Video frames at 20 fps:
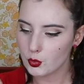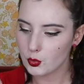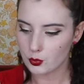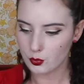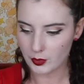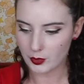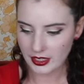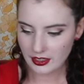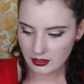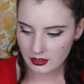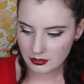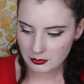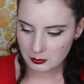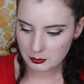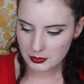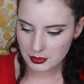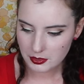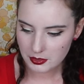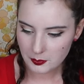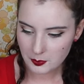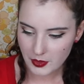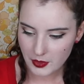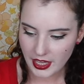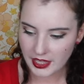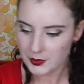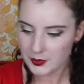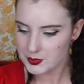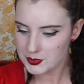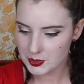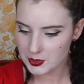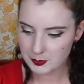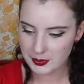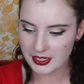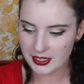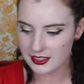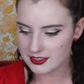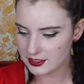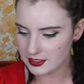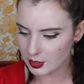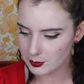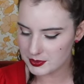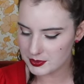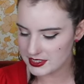realm, I also picked up